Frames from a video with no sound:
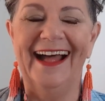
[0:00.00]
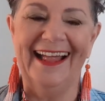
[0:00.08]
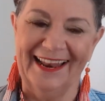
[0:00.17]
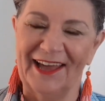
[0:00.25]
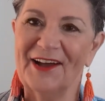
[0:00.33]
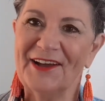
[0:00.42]

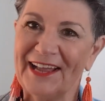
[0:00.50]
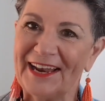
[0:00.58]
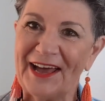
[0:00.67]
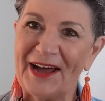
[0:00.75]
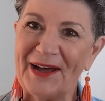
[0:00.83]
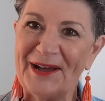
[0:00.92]
Hello,
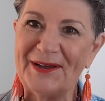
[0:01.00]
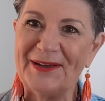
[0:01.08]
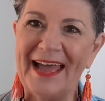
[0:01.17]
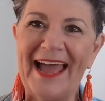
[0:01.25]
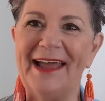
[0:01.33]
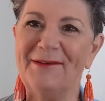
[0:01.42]
hello,
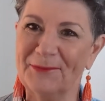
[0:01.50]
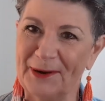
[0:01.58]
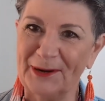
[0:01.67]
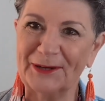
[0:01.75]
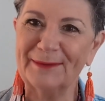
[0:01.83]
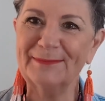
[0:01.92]
and
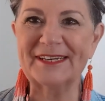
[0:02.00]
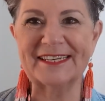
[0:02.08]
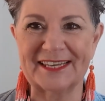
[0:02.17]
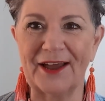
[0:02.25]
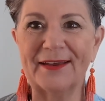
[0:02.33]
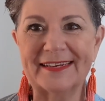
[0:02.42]
welcome to
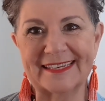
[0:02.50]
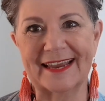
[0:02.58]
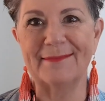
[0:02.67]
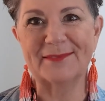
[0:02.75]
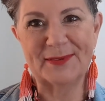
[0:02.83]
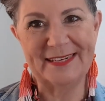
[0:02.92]
Sewing
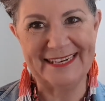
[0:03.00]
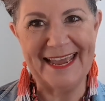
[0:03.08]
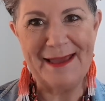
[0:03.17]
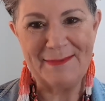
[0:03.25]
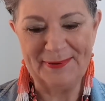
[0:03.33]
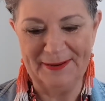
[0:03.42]
Seams with
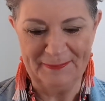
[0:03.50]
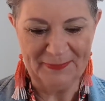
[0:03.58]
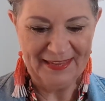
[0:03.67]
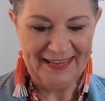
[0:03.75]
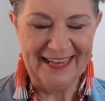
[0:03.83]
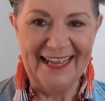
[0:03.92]
Deb.
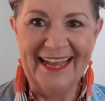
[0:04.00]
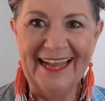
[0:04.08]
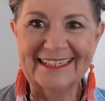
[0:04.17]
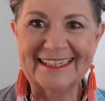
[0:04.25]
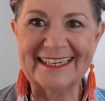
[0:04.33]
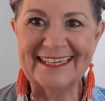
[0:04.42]

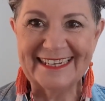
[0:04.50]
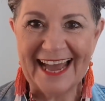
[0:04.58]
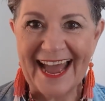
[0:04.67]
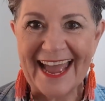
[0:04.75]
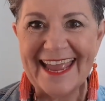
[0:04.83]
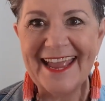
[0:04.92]

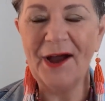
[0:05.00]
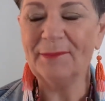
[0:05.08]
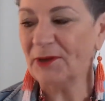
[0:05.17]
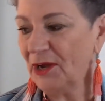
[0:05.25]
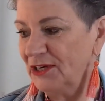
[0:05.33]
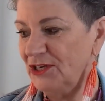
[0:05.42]
Today
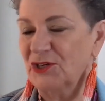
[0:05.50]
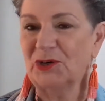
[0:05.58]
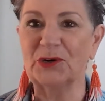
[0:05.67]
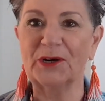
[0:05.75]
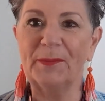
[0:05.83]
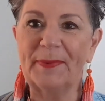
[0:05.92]
I'm going to
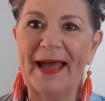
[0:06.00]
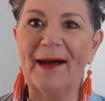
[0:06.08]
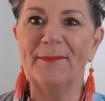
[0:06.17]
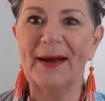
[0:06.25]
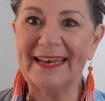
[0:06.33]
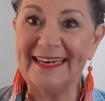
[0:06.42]
talk
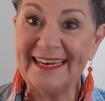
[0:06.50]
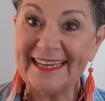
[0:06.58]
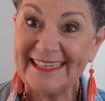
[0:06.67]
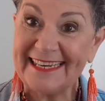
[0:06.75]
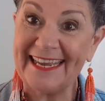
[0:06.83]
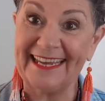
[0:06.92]
about my
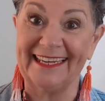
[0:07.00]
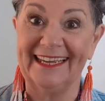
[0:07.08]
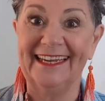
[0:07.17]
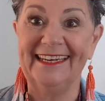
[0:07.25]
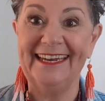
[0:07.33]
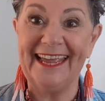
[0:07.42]
knitting.
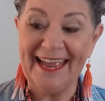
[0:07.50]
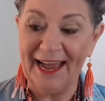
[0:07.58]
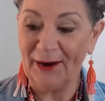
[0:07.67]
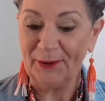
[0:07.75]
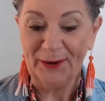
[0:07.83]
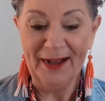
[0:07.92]

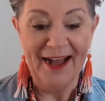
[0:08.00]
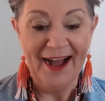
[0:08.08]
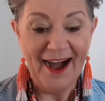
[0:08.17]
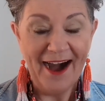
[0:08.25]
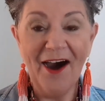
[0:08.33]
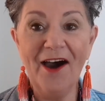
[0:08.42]
Now,
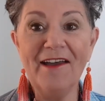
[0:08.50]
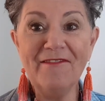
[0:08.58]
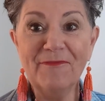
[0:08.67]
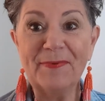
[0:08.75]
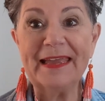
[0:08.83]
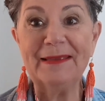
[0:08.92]

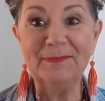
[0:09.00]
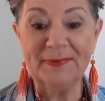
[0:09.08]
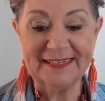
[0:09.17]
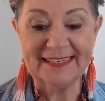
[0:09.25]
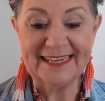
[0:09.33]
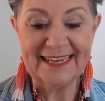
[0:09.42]
I've been
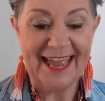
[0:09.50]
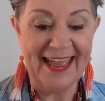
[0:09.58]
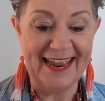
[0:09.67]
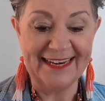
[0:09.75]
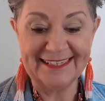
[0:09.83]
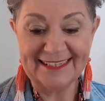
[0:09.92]
busy
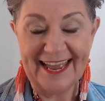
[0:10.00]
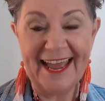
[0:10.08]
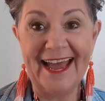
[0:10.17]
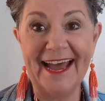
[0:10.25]
and